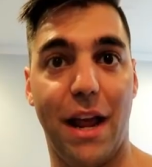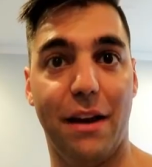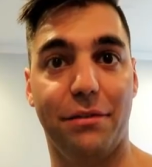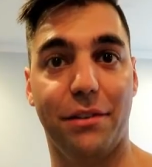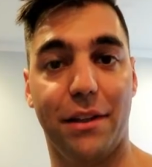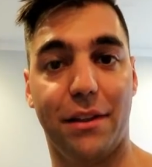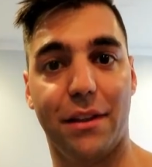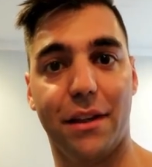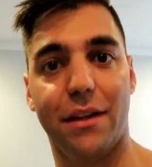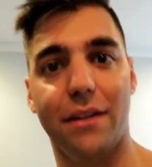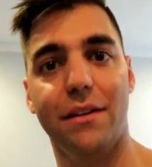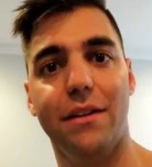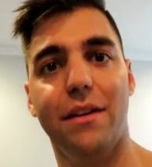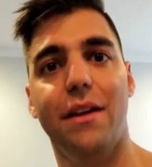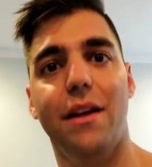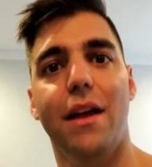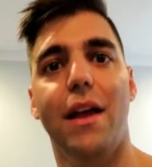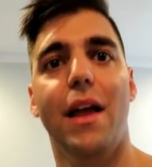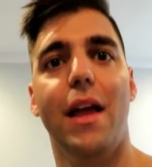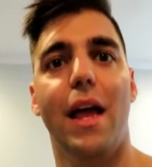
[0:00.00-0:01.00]
everything,
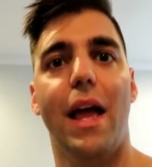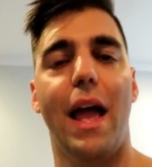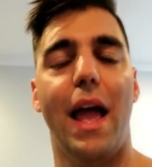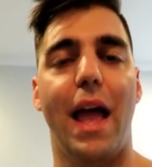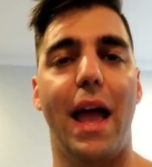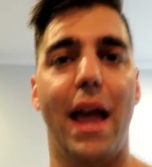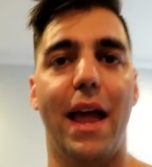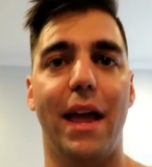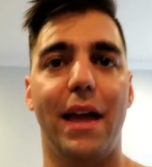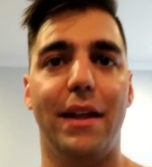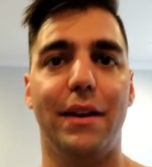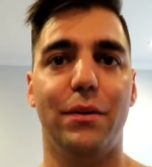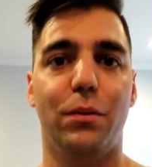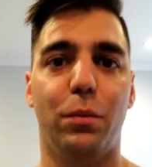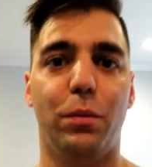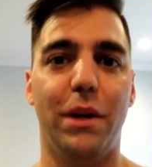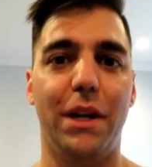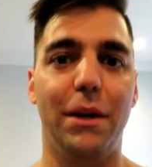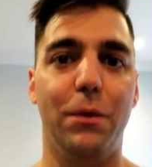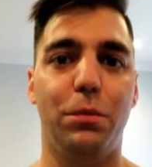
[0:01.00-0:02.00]

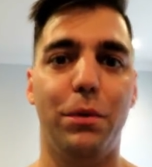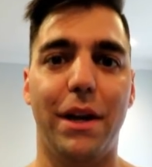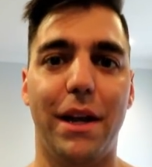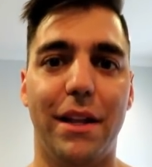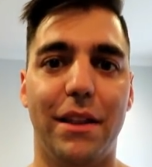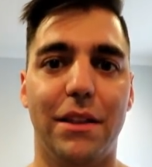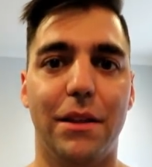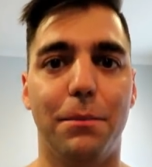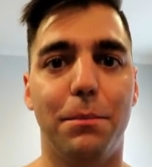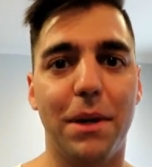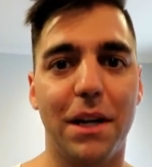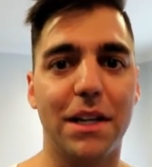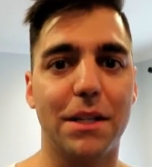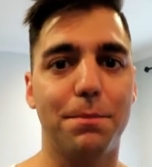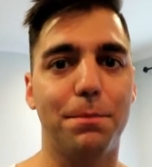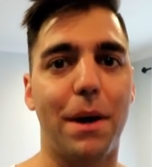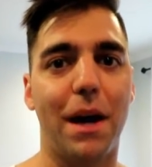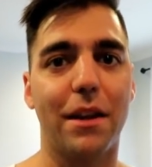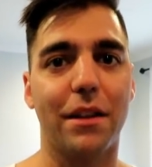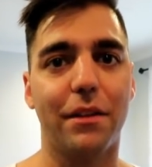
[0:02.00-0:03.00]
and we win the
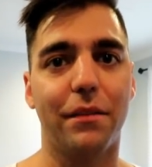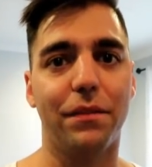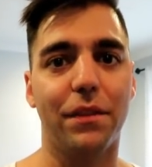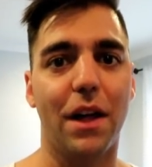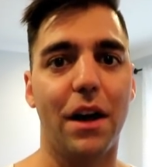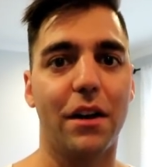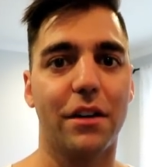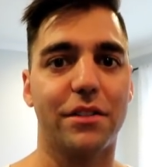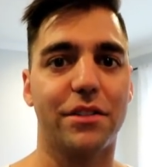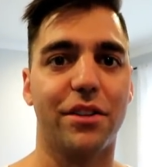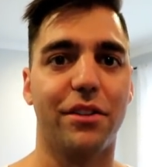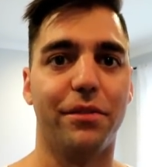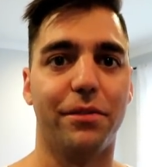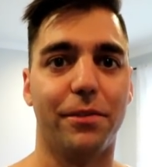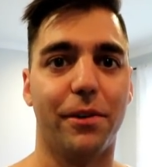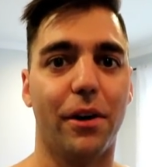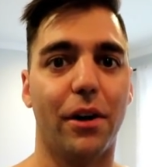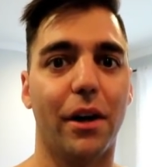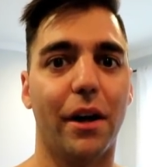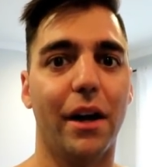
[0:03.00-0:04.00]
biggest pot of the vlog so
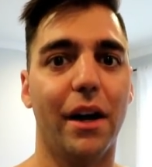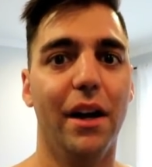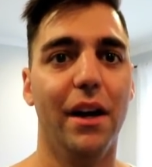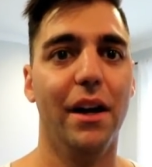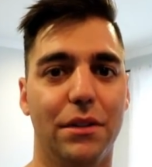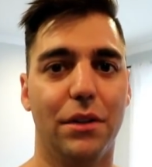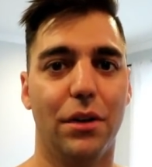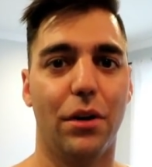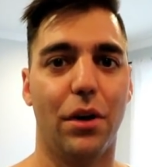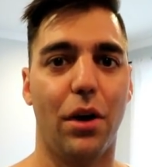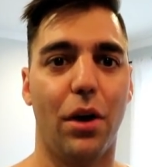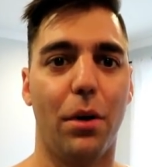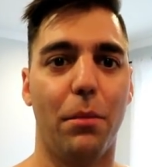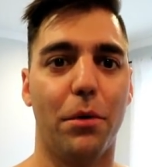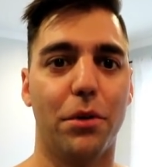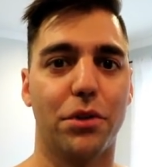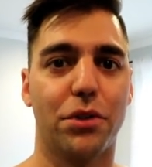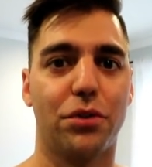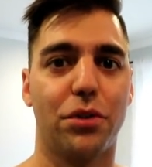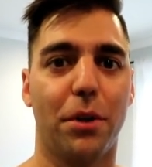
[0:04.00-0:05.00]
far.
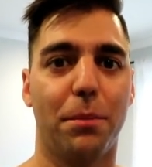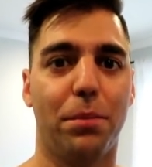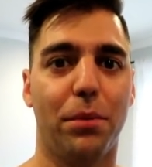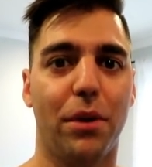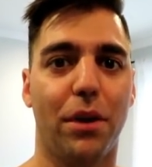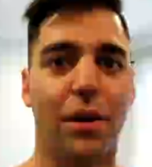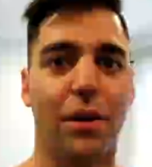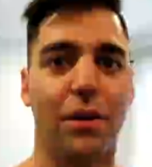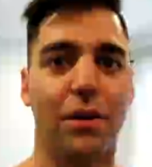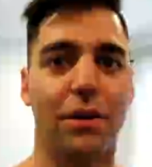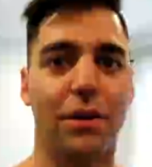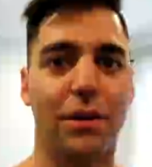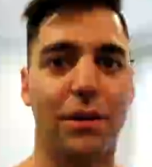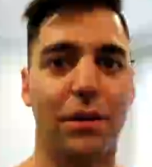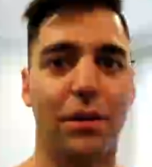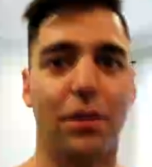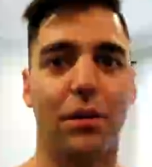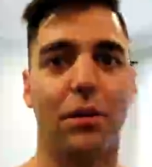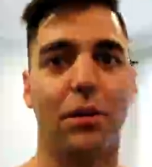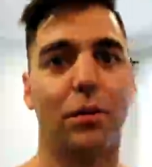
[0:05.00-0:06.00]
Almost triple our,
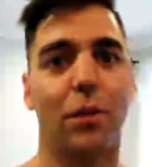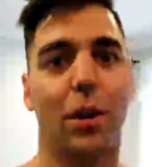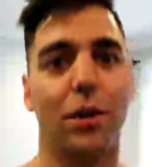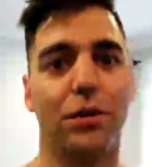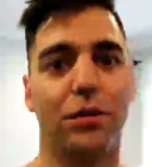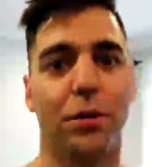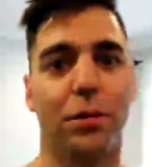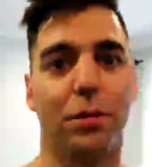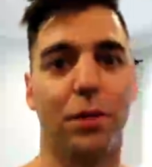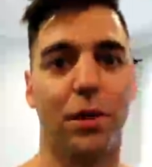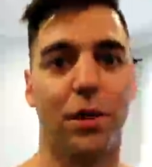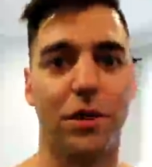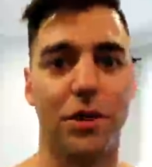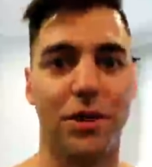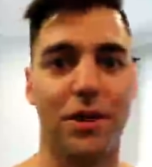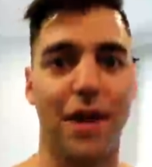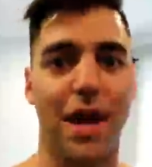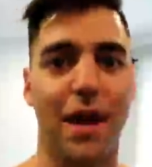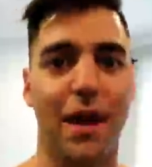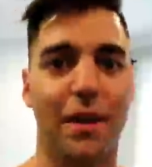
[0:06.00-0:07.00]
or quadruple our
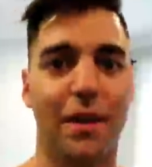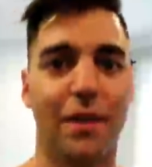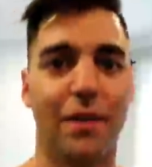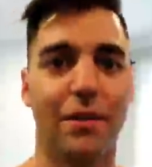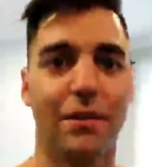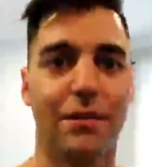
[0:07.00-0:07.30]
stack.